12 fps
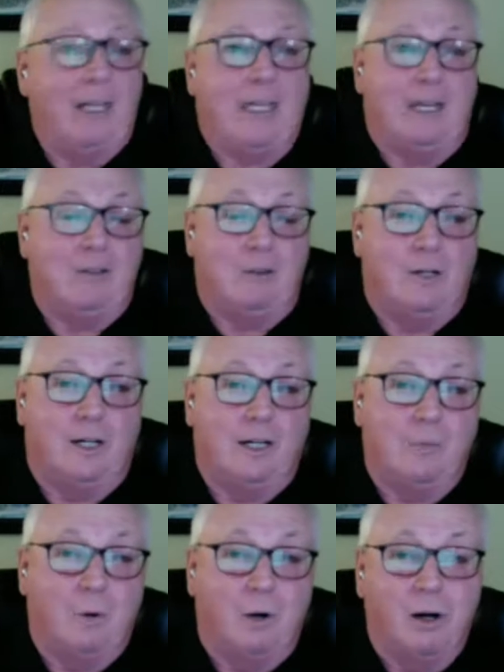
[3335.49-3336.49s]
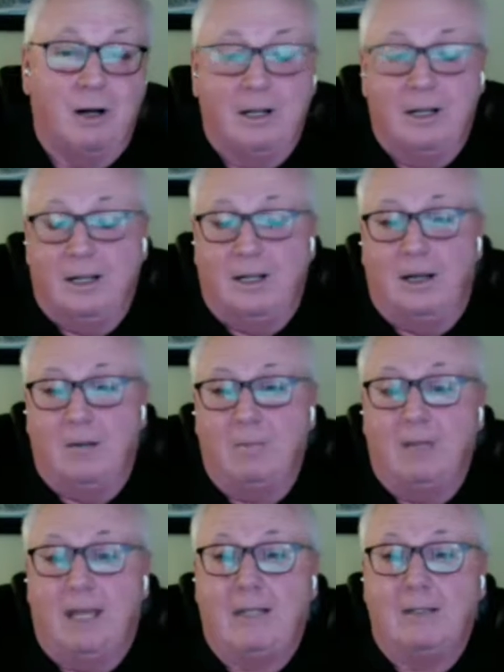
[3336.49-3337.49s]
I can't do it anymore.
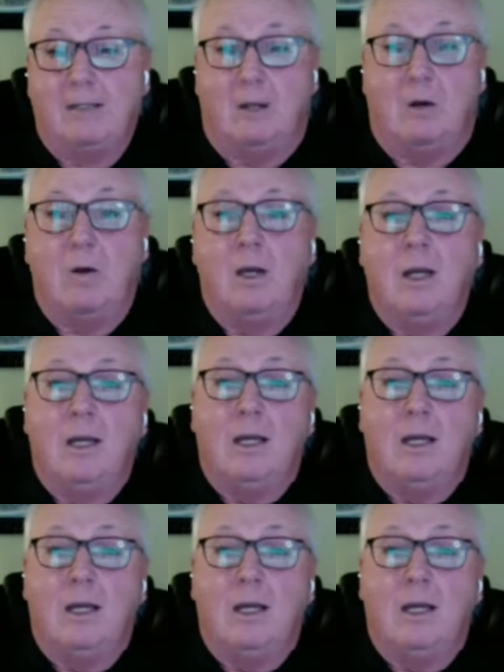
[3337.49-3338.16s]
And so,